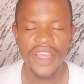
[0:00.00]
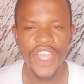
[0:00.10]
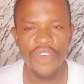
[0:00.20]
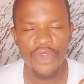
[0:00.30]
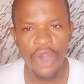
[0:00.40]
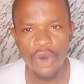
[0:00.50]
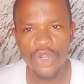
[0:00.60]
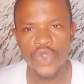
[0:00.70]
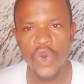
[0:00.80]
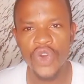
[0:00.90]
If you are
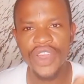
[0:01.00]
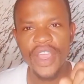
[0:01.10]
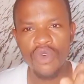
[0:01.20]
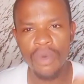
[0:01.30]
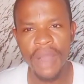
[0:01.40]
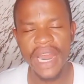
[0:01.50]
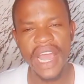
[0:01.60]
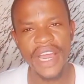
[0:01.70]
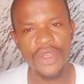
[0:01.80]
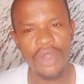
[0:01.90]
also a woman
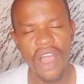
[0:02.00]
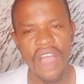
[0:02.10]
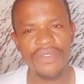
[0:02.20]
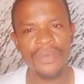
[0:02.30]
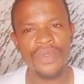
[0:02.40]
and you have